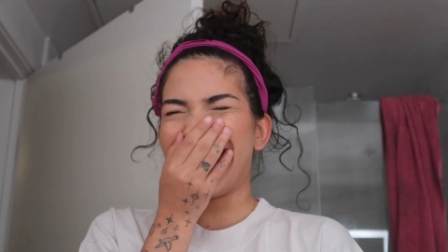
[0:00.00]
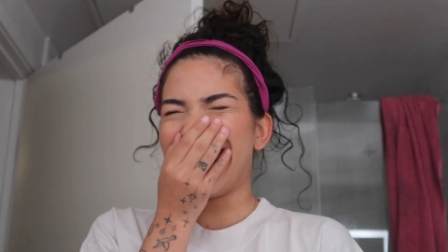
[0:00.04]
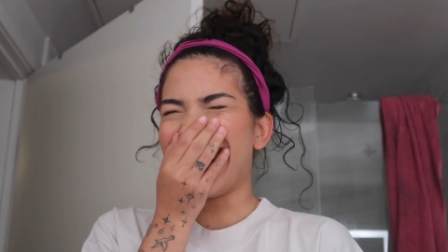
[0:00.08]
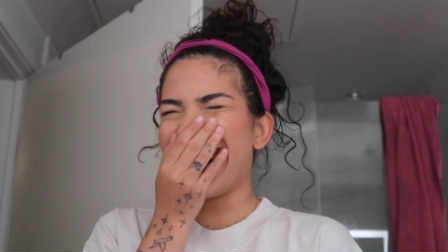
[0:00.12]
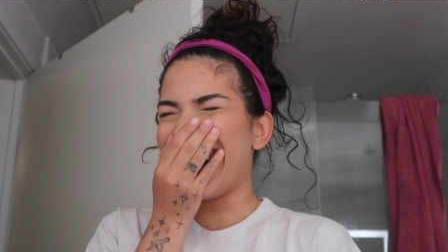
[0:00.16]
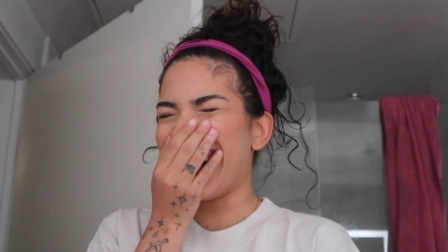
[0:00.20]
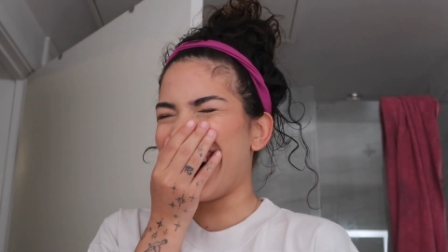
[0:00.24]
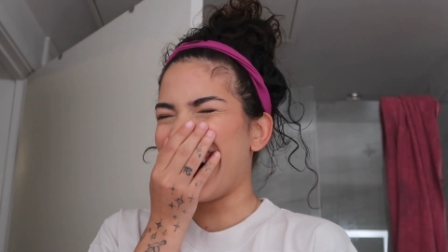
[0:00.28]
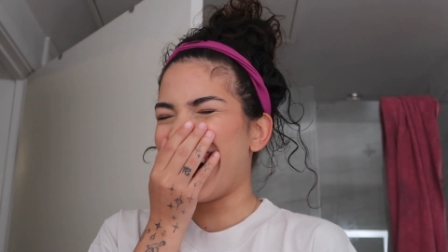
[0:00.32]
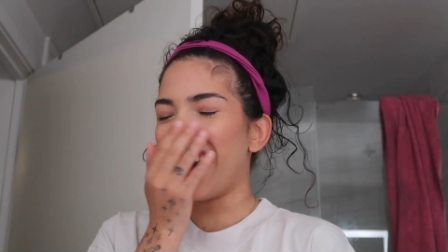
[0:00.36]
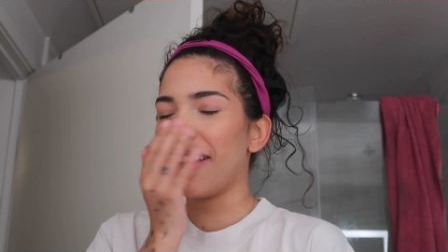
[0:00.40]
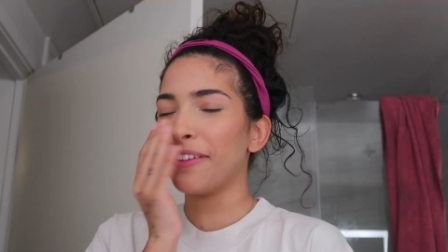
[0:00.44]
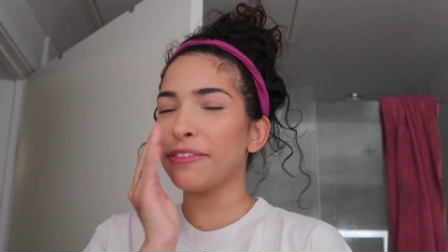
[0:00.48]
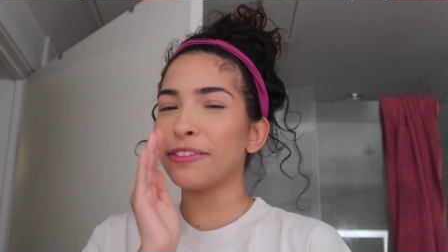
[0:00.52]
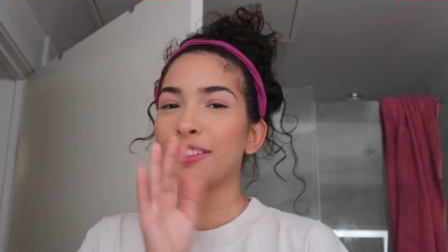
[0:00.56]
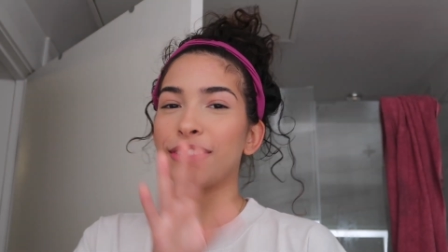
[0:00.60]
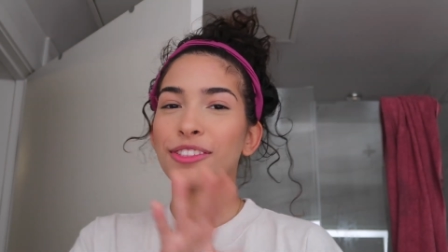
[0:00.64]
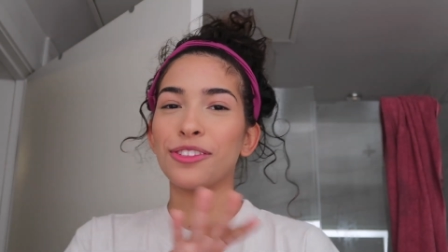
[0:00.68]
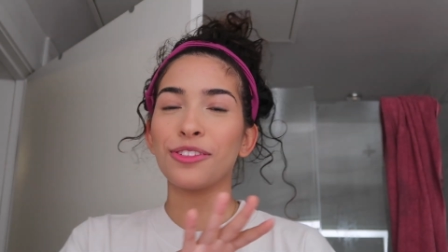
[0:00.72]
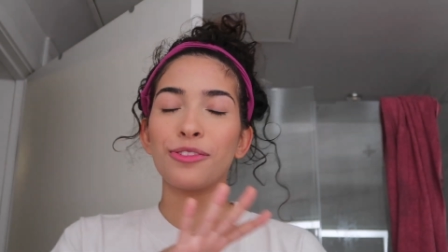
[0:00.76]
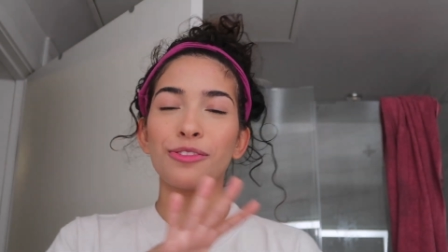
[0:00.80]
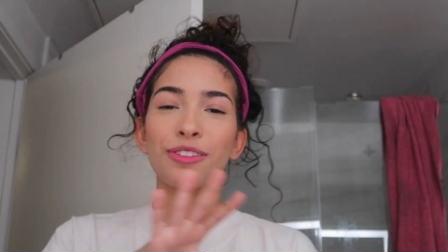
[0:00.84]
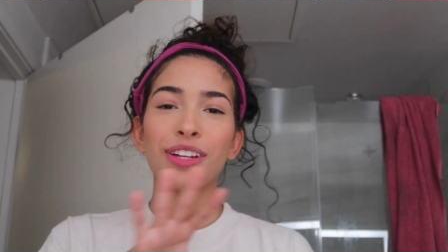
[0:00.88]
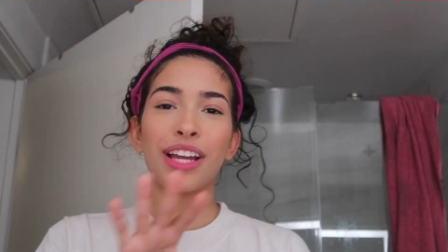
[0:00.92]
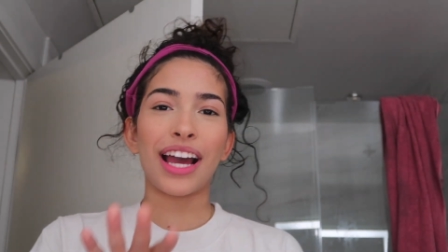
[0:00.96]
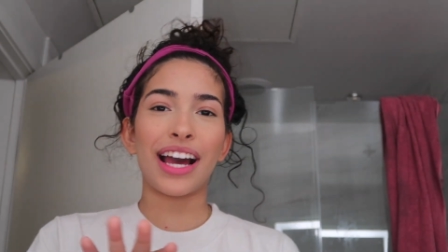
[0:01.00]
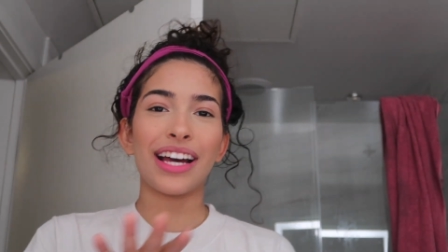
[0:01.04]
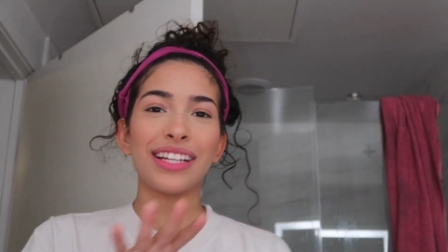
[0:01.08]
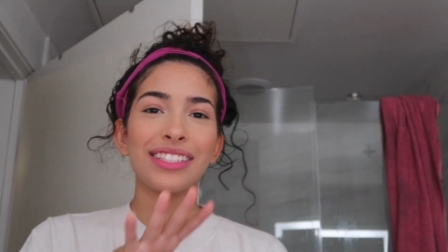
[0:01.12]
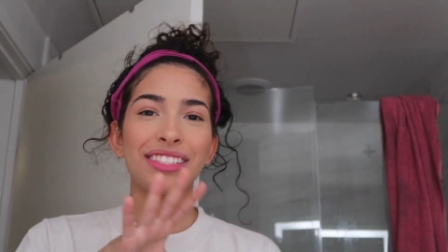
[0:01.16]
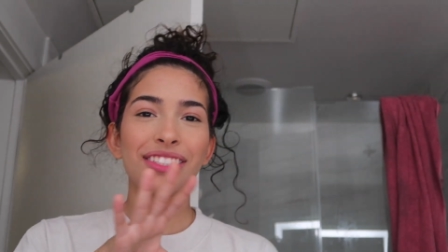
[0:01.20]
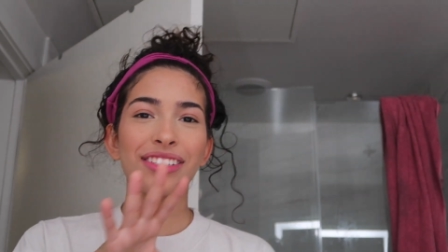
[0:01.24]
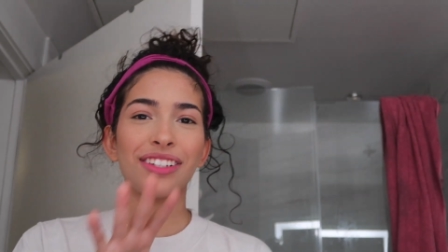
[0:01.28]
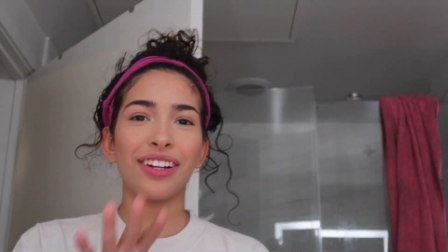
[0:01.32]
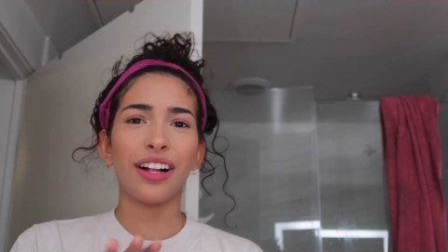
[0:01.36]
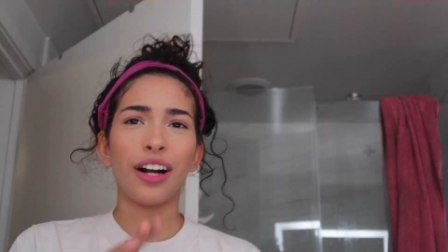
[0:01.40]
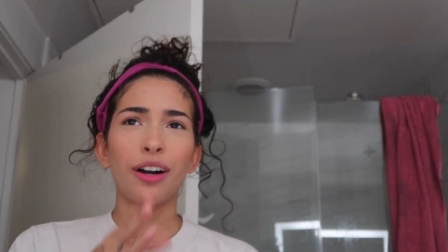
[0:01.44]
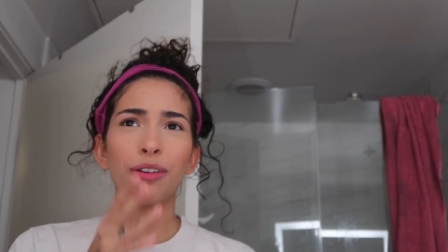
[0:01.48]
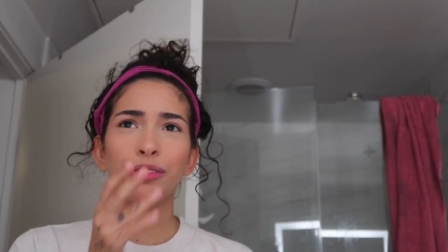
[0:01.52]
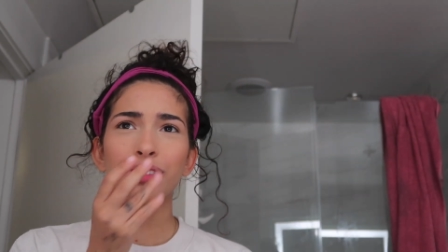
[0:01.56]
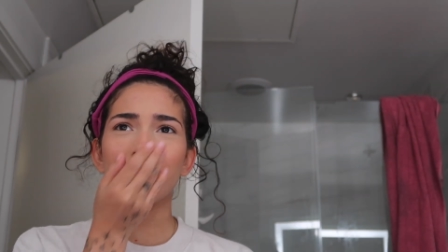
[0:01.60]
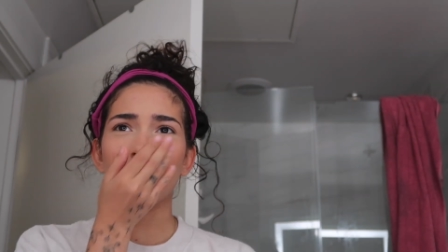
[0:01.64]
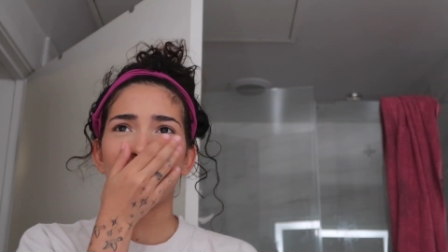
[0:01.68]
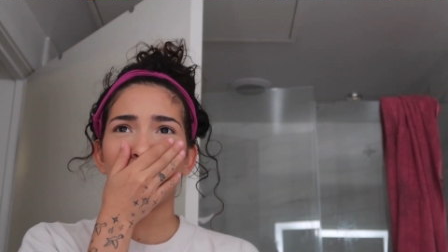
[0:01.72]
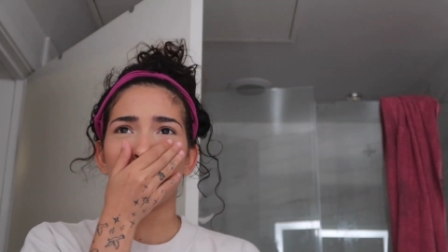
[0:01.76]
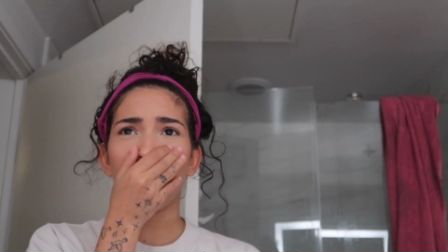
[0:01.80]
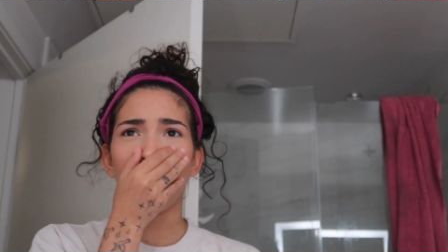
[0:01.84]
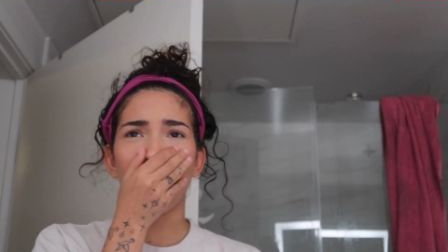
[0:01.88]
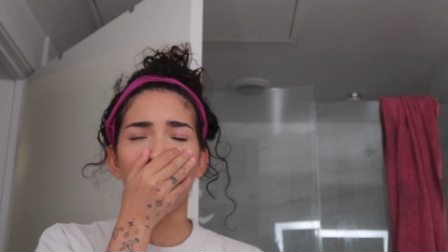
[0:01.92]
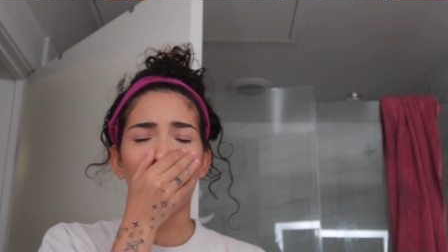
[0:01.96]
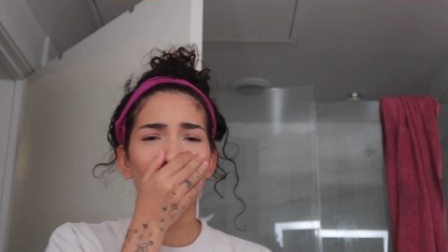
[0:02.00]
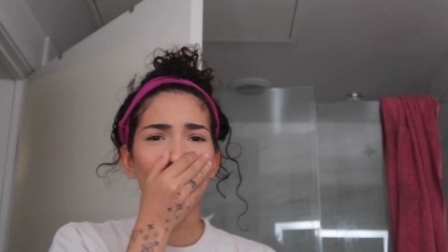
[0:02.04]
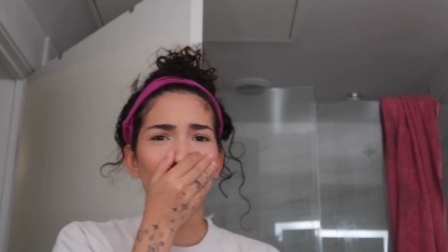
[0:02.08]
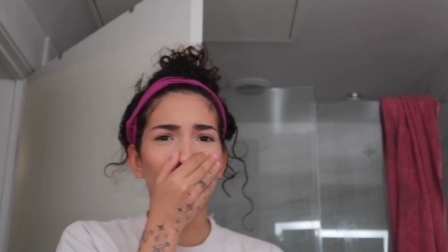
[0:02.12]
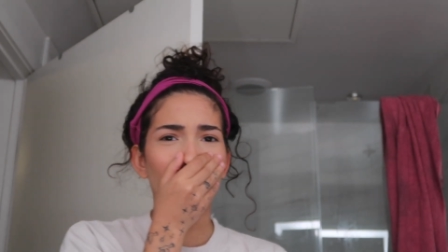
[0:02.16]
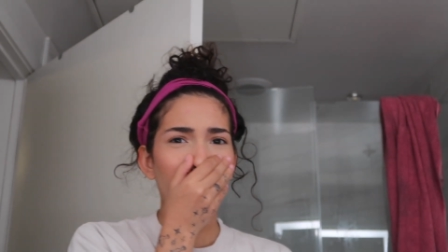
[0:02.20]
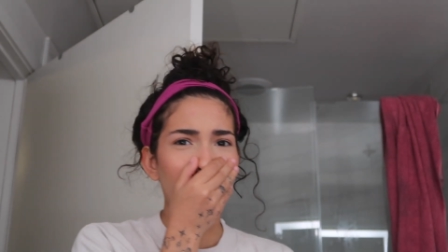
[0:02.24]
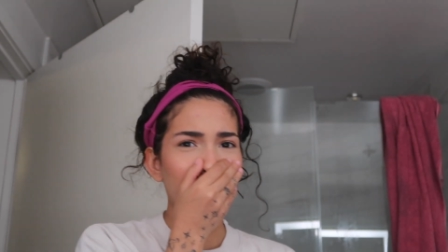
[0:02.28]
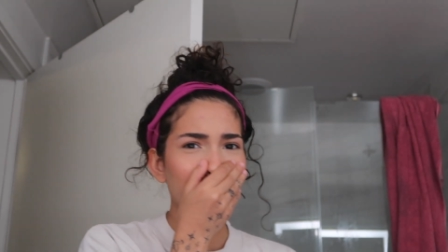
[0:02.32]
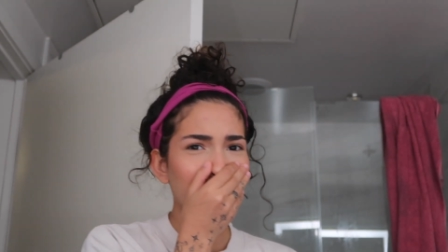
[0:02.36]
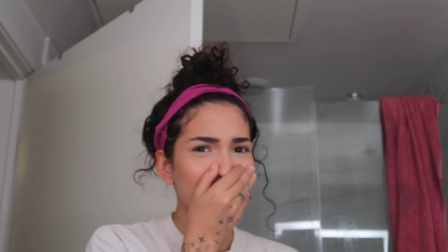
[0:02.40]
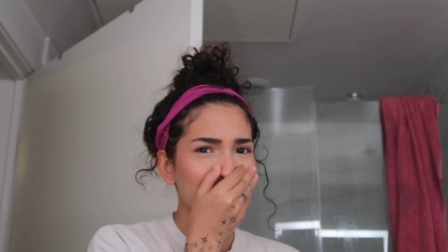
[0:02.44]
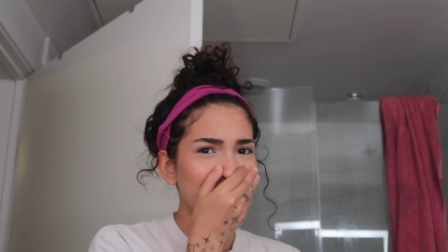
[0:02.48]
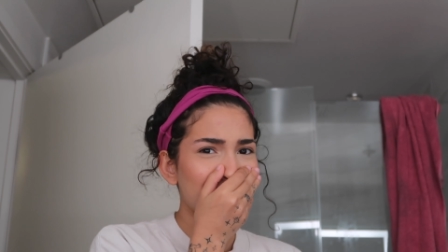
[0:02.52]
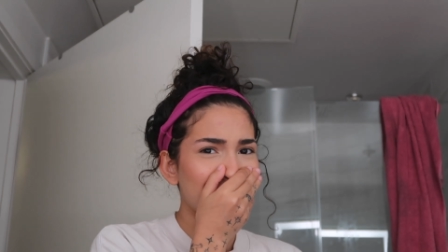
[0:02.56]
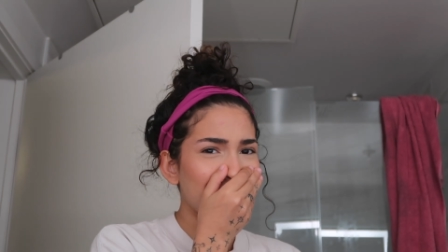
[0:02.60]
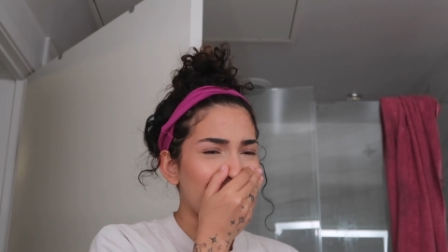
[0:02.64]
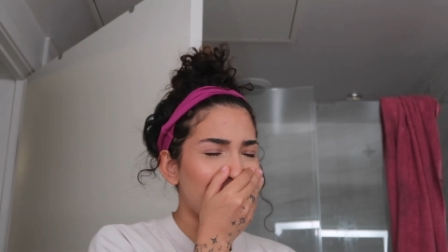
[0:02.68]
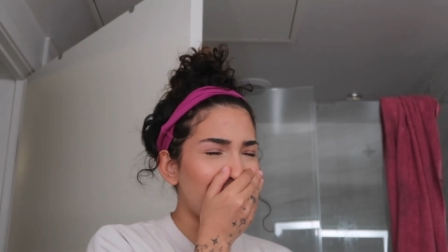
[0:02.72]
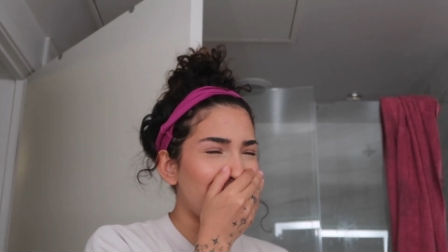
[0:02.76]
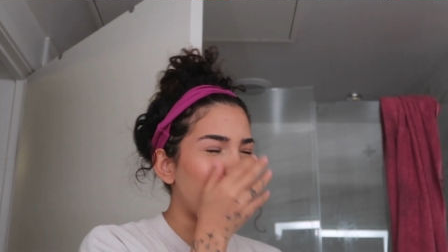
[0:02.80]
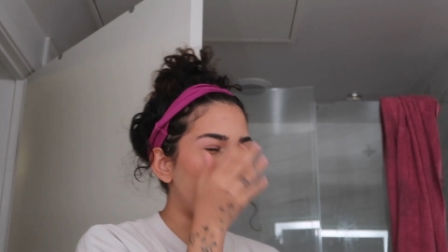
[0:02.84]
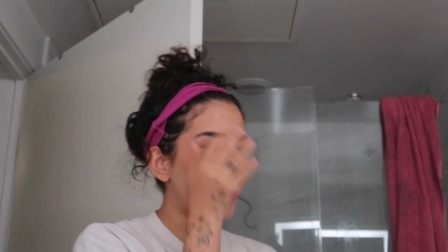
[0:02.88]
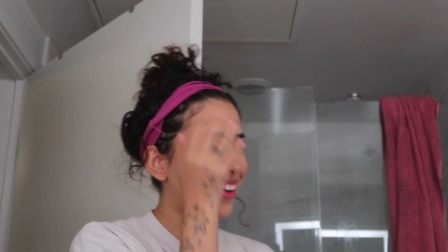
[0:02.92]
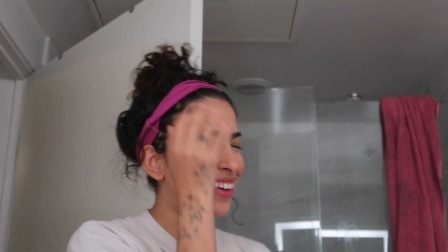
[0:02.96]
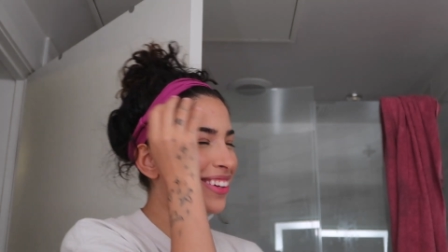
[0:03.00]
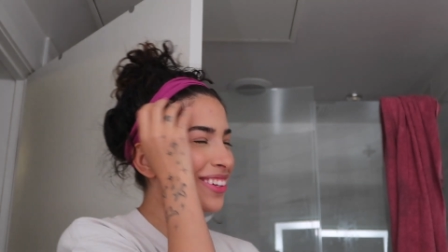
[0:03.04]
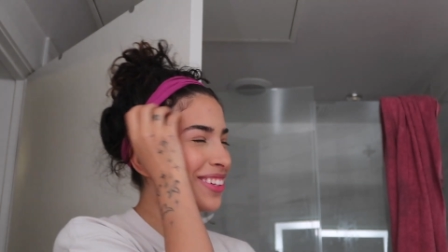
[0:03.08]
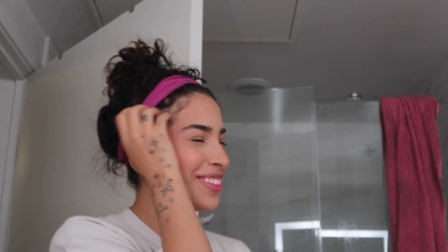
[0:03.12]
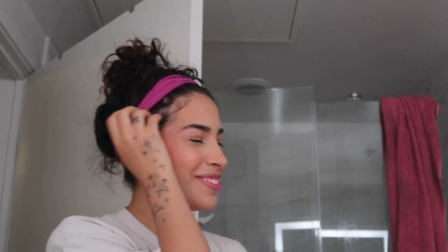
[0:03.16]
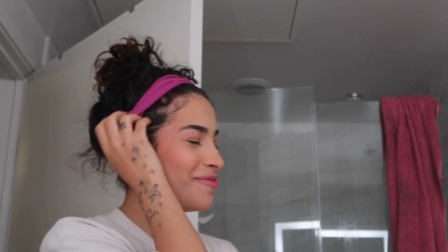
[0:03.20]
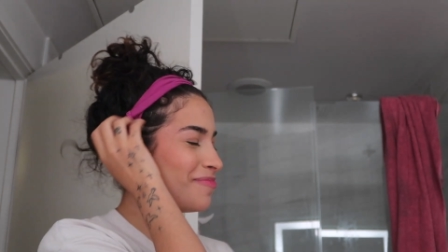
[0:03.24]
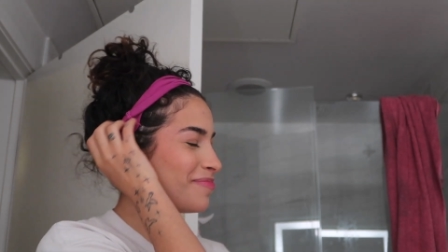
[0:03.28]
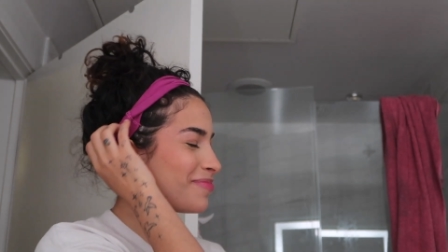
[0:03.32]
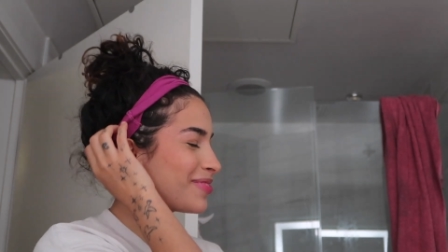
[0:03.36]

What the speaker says: I was so gassed, y'all. I was like, YSL?